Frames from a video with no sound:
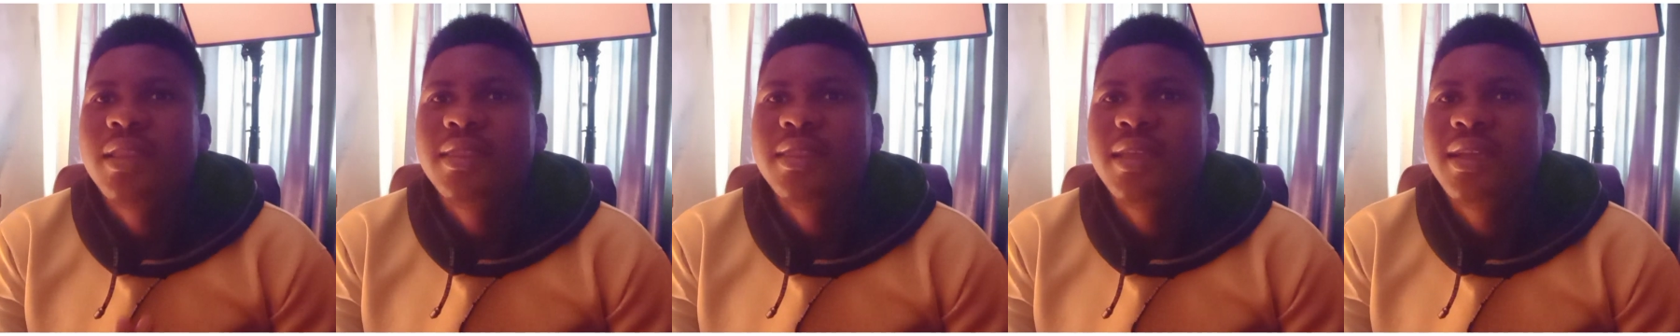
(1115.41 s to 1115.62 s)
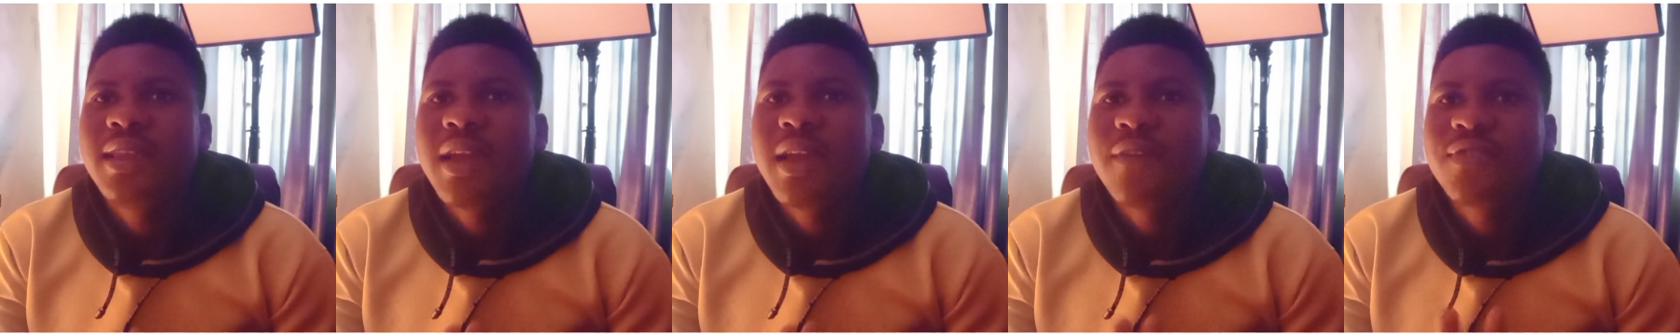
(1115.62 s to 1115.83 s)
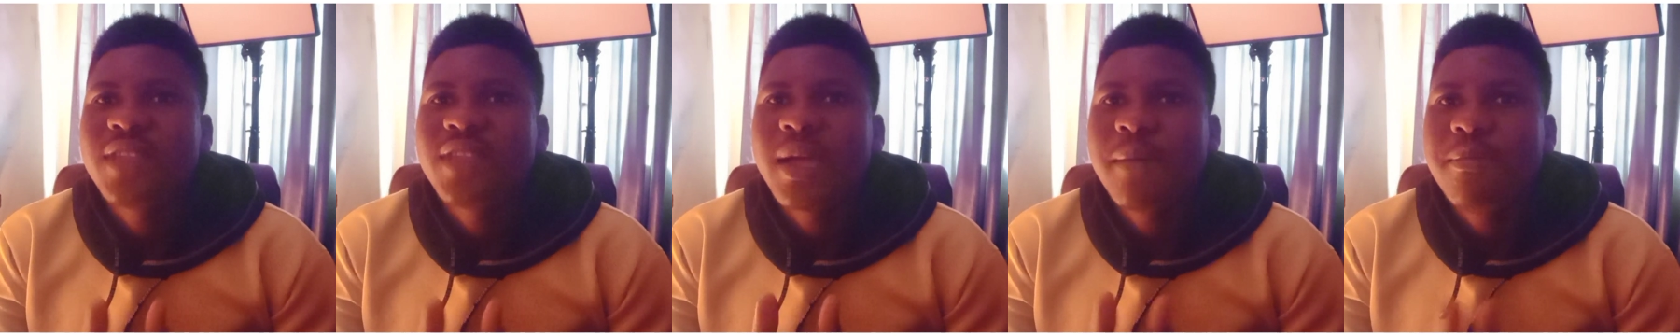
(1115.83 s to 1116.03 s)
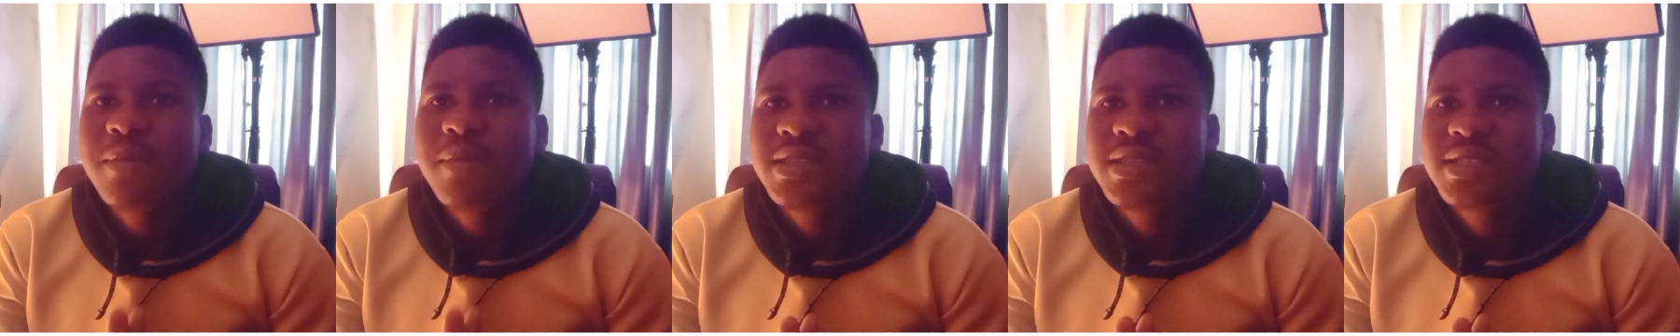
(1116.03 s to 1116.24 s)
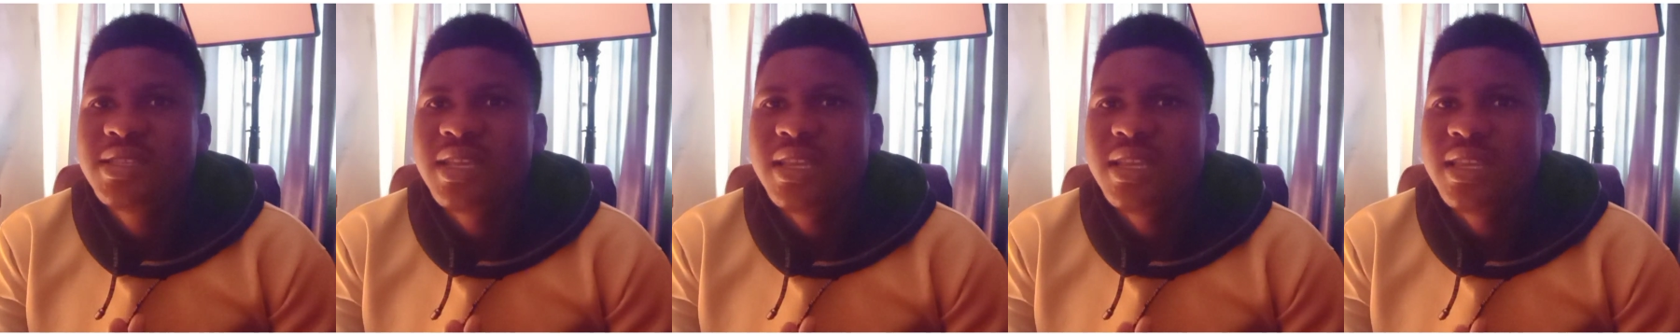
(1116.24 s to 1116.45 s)
Then after
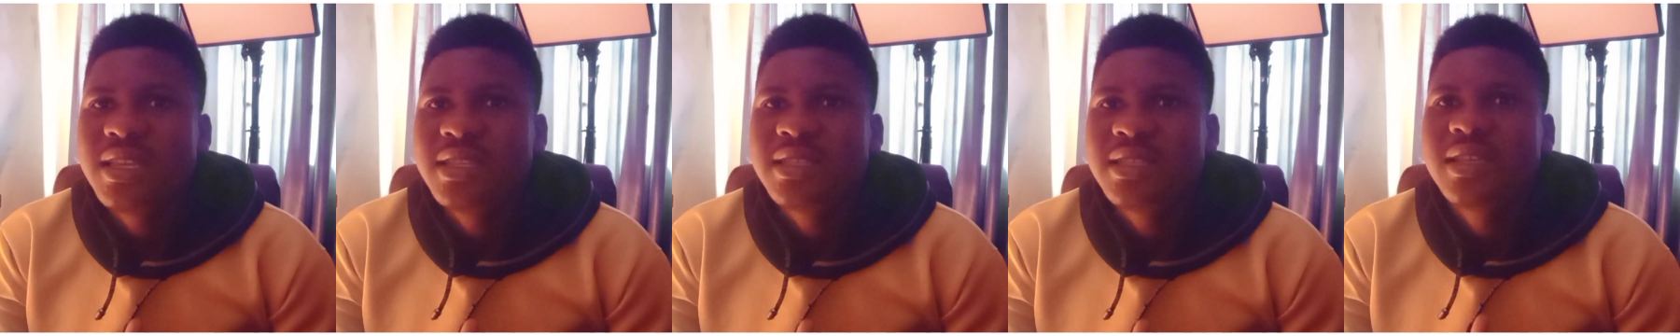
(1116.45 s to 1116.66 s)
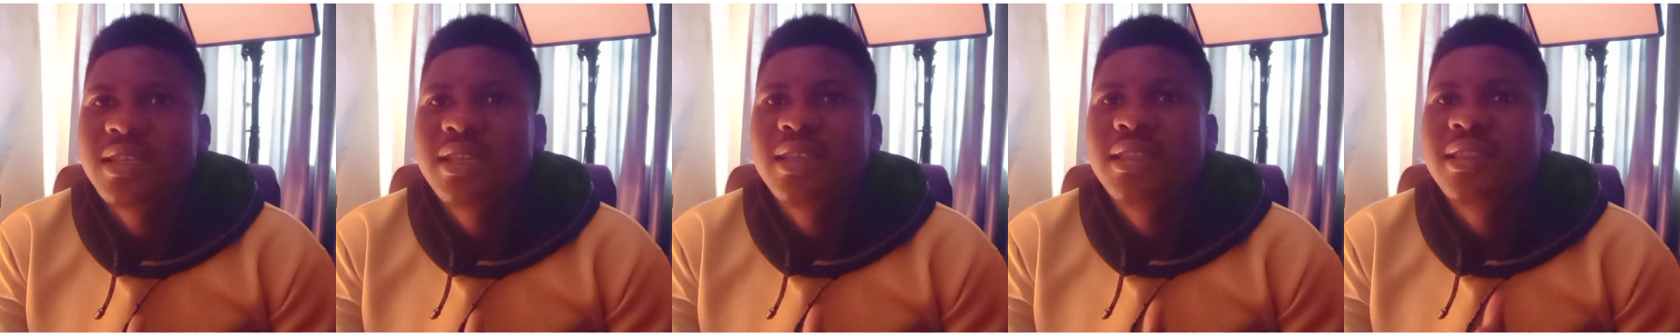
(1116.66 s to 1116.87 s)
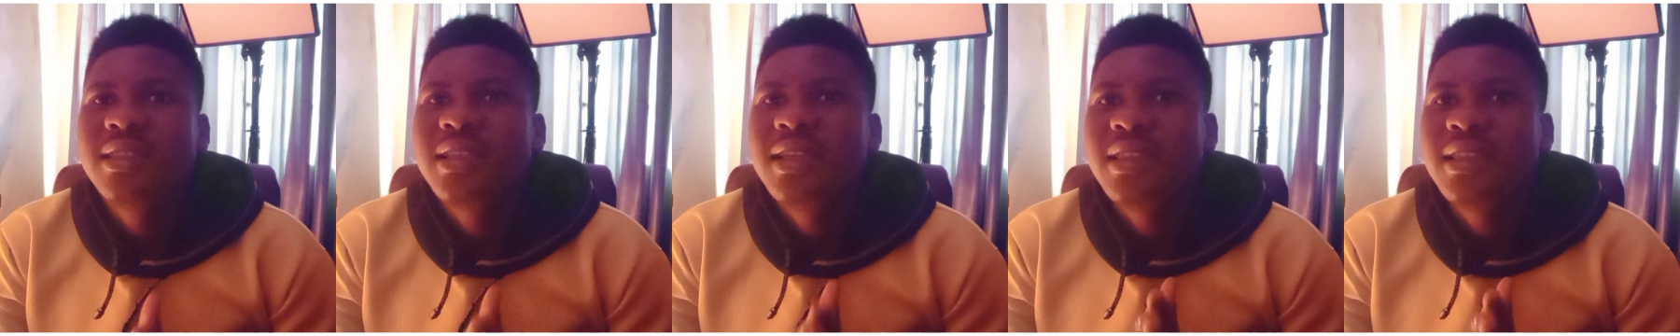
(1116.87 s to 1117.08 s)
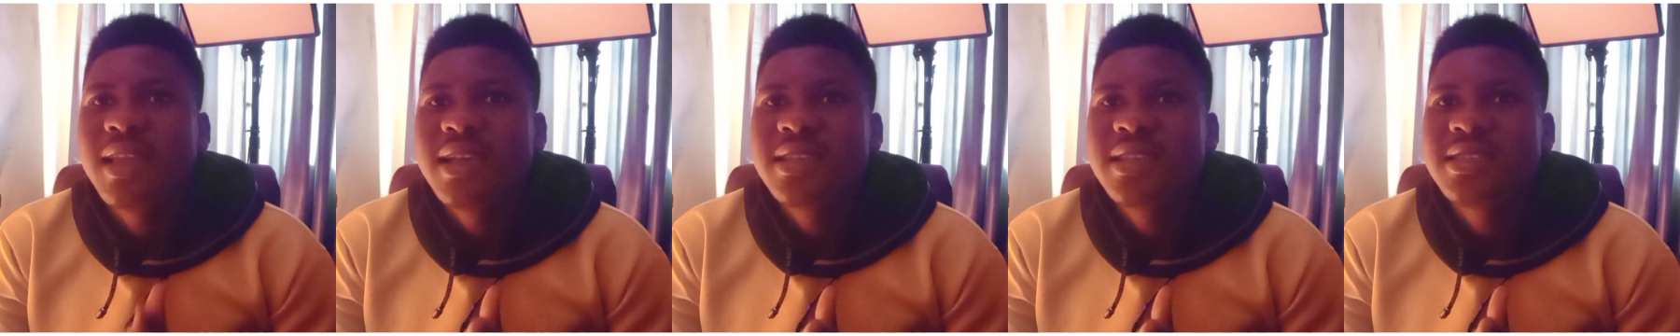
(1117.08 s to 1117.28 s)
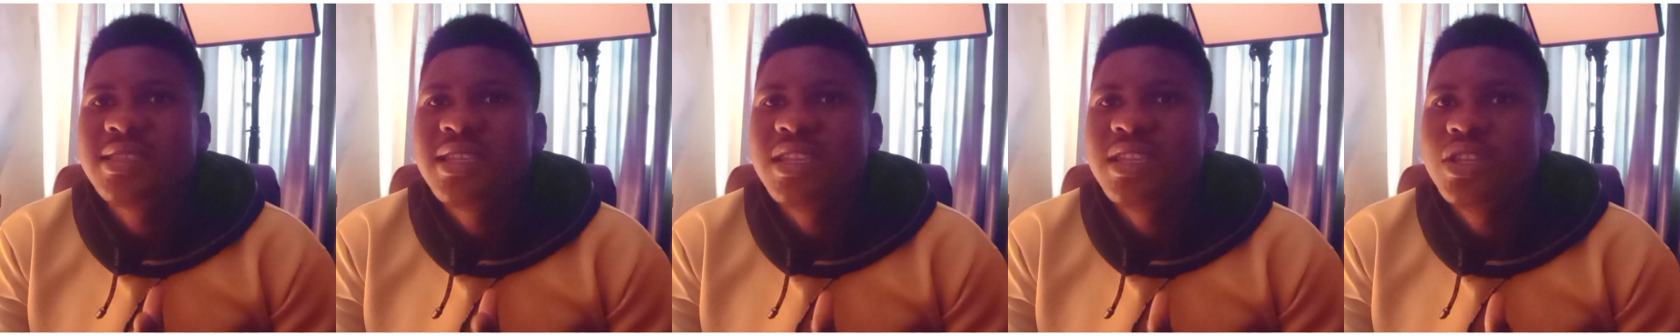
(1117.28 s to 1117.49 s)
mixing it, the
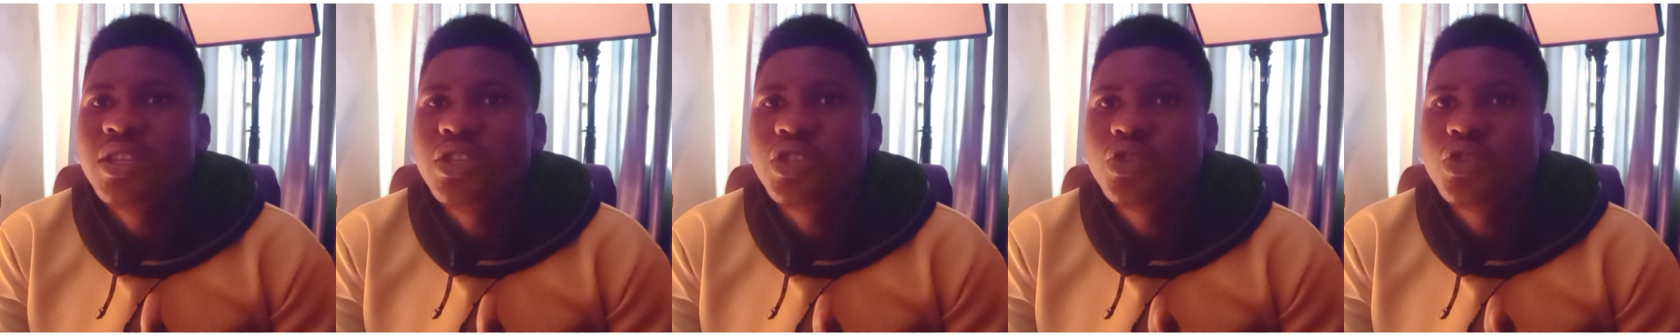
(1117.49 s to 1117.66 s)
next thing